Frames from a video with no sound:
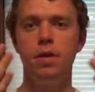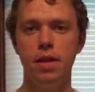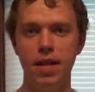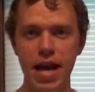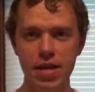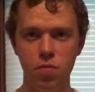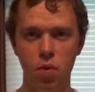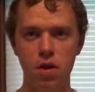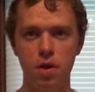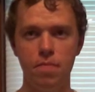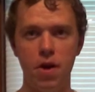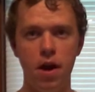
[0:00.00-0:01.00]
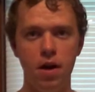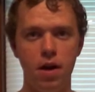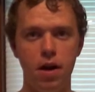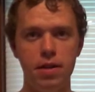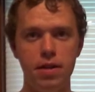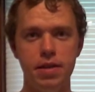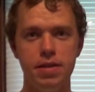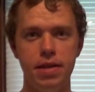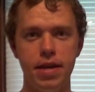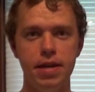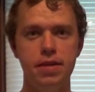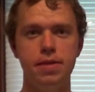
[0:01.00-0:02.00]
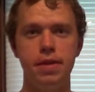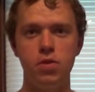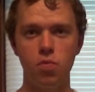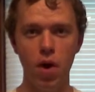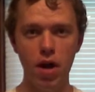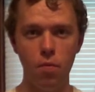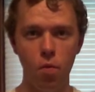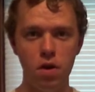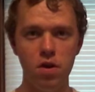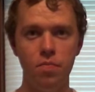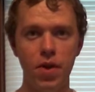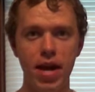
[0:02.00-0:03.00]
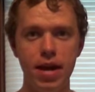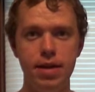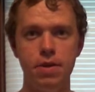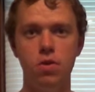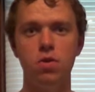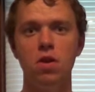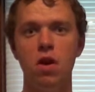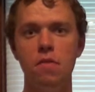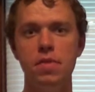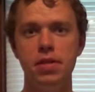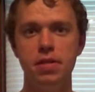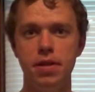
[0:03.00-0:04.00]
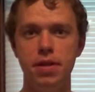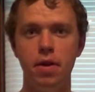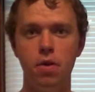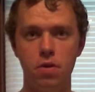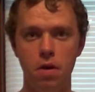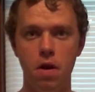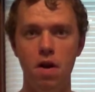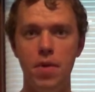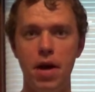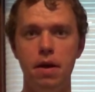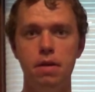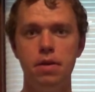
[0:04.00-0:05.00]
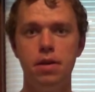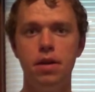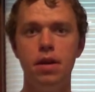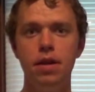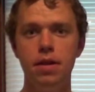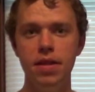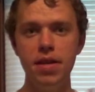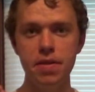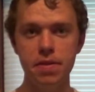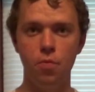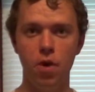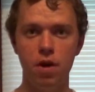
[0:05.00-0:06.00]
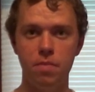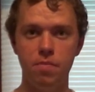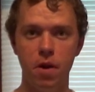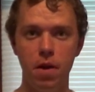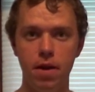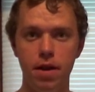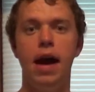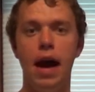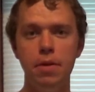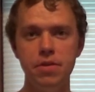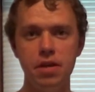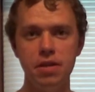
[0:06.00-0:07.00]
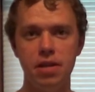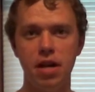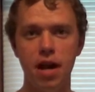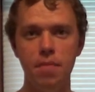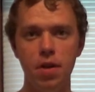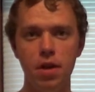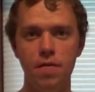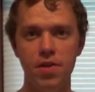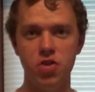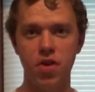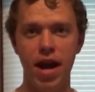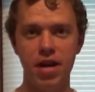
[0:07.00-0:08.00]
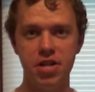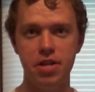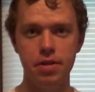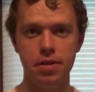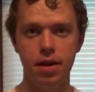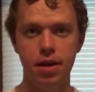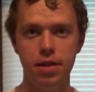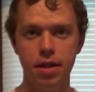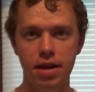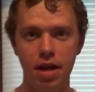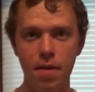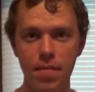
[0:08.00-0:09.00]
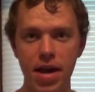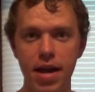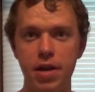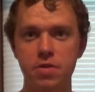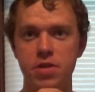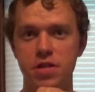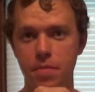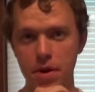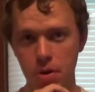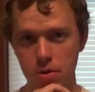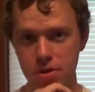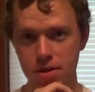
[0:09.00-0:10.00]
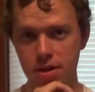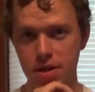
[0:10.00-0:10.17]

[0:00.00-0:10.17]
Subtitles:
The last water park on this list is Whitewater Bay at Oklahoma City, Oklahoma. This water park houses a couple of attractions that caught my interest the most.